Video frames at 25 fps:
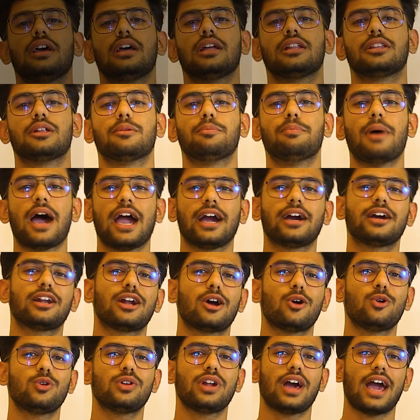The
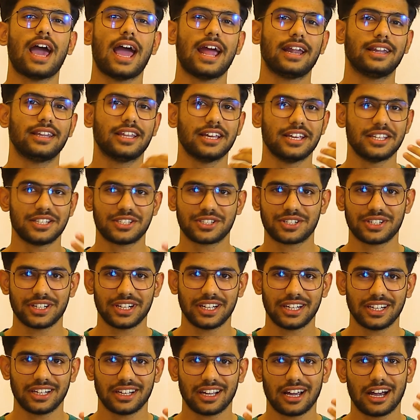background and the
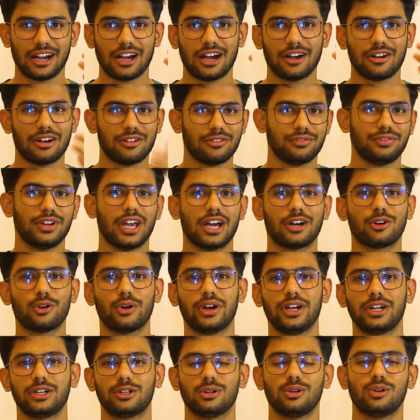history we are
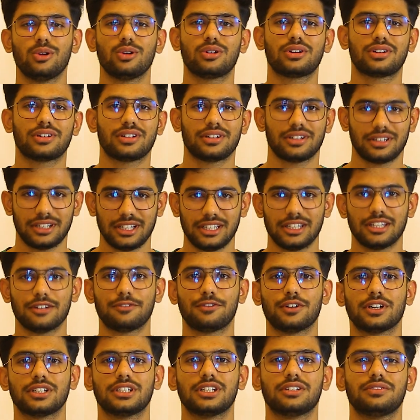going to look in the
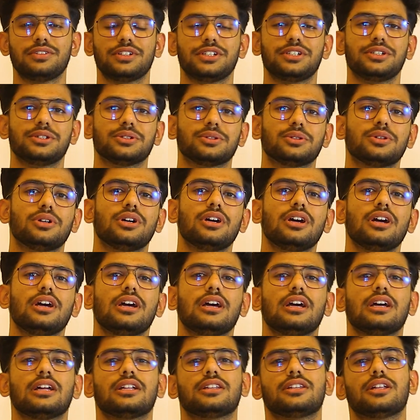further video.
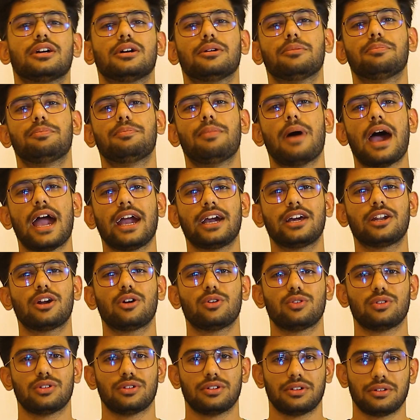The
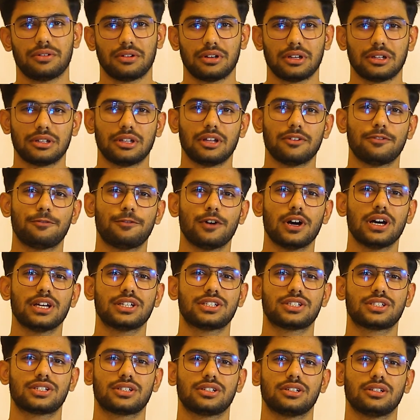background,
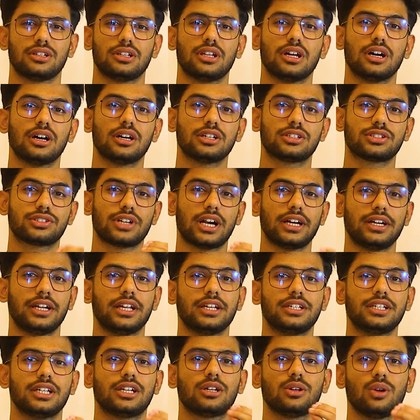the
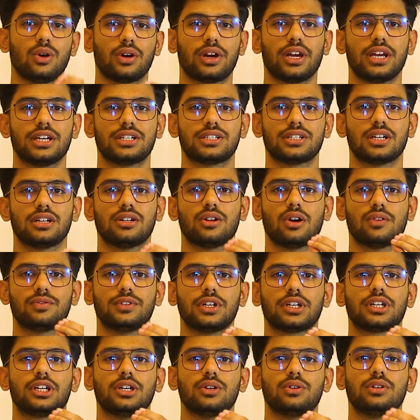strategic location of the
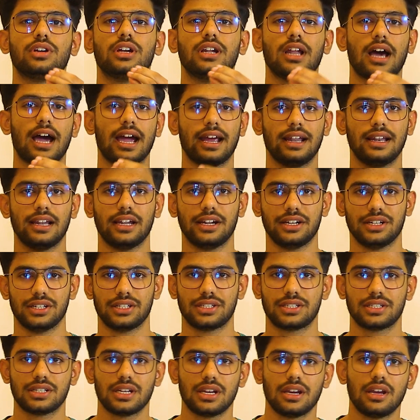Kuril
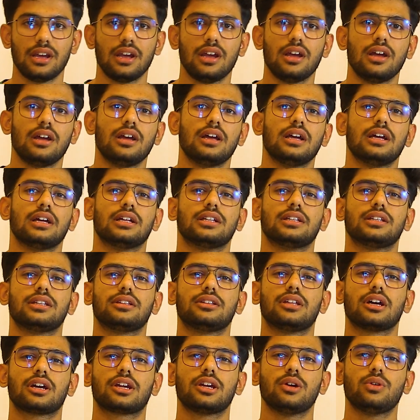Islands.
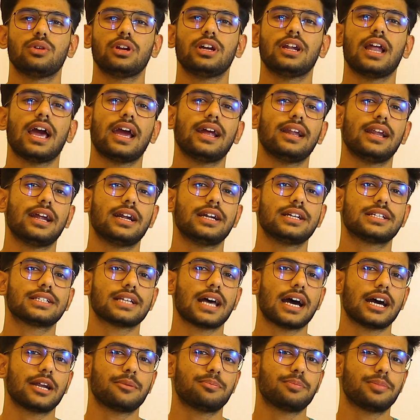The Kuril Islands
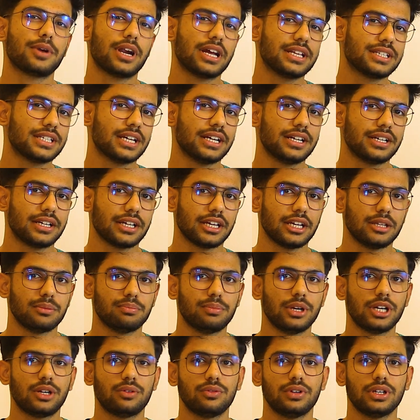are present in
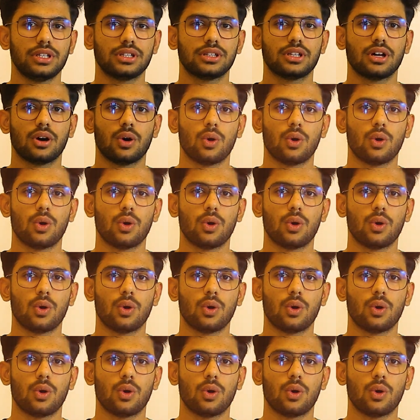between the